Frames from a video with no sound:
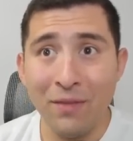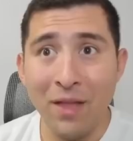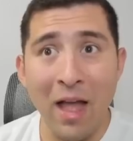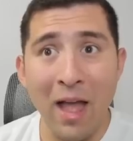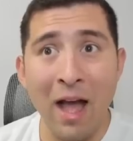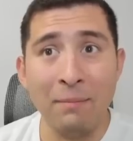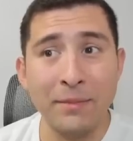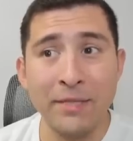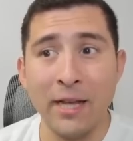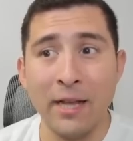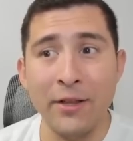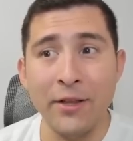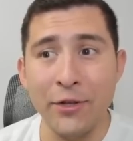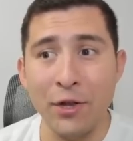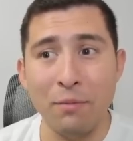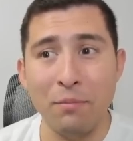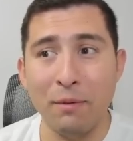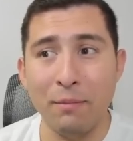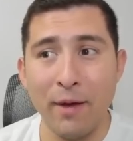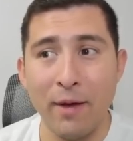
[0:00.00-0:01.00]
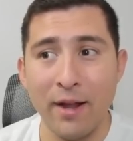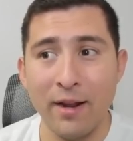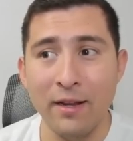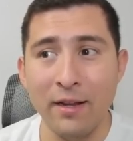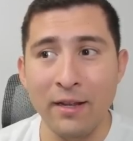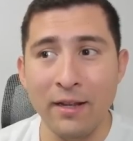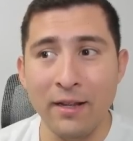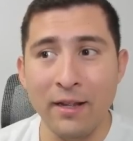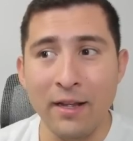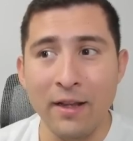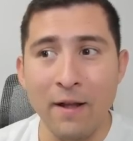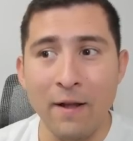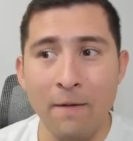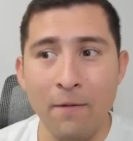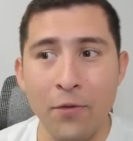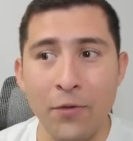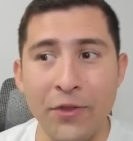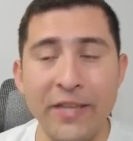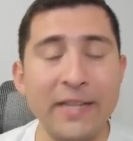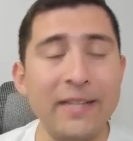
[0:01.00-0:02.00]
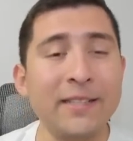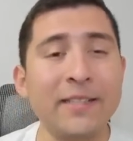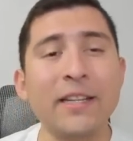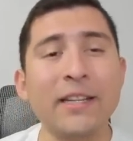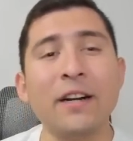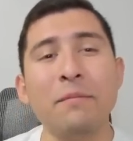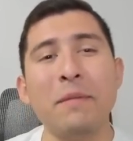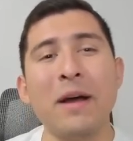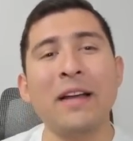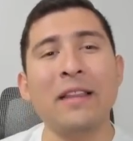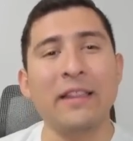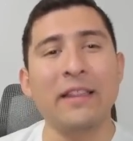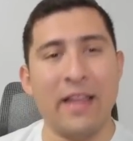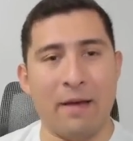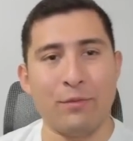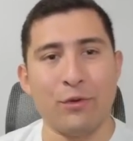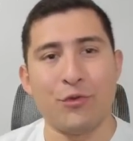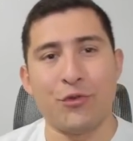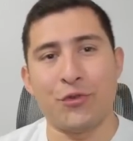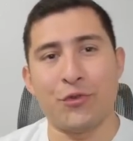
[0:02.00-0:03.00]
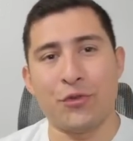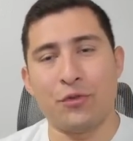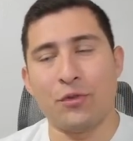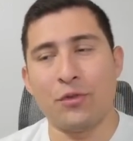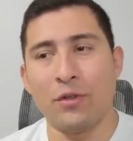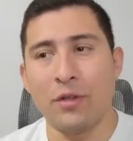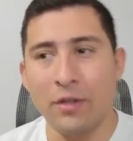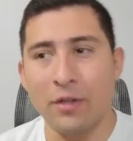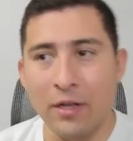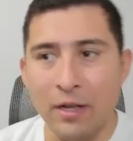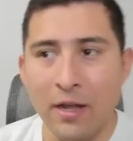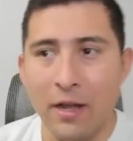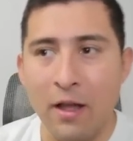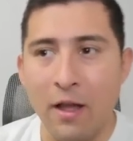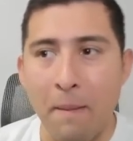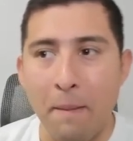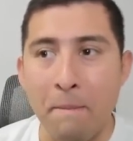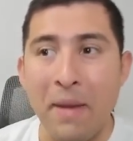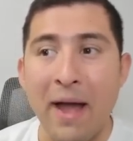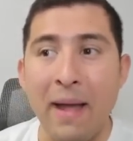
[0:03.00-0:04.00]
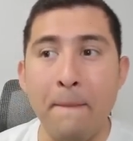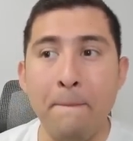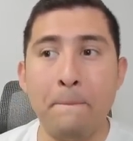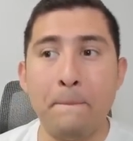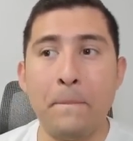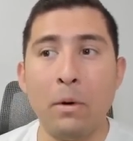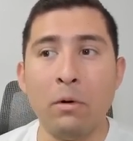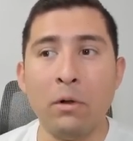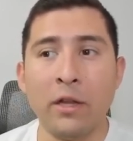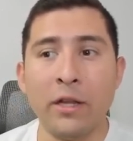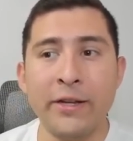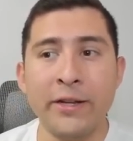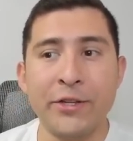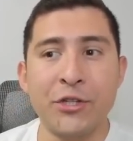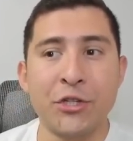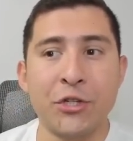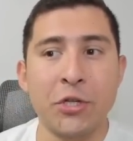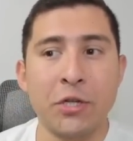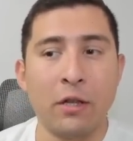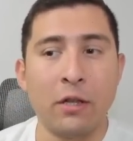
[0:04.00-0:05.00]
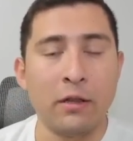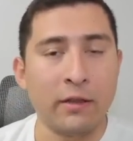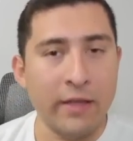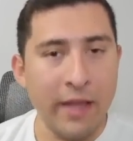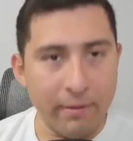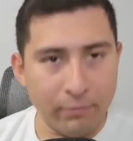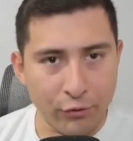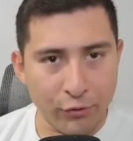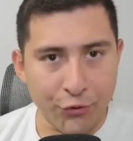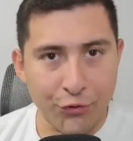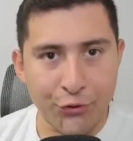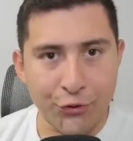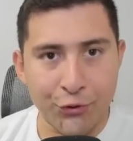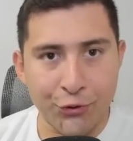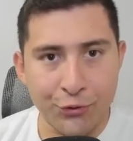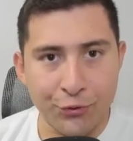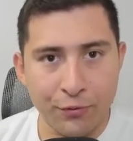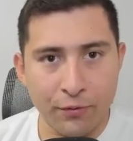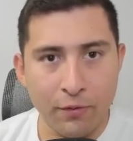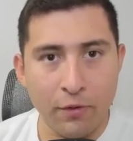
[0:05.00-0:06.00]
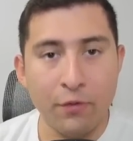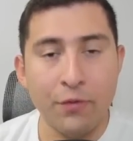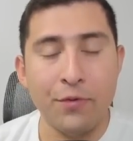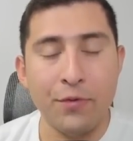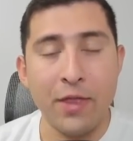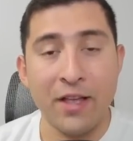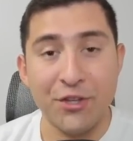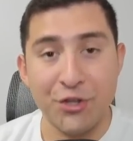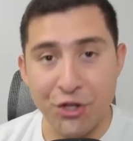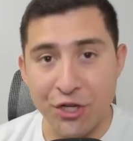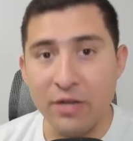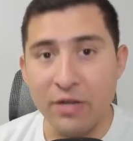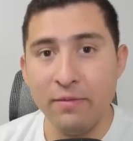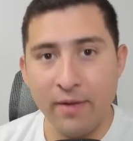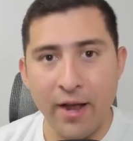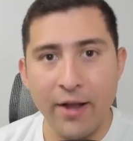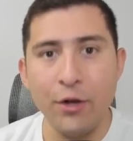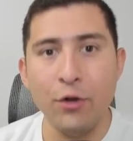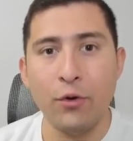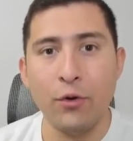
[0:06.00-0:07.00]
I'm telling you, everybody, these are my levels. My bullish levels that Shiba Inu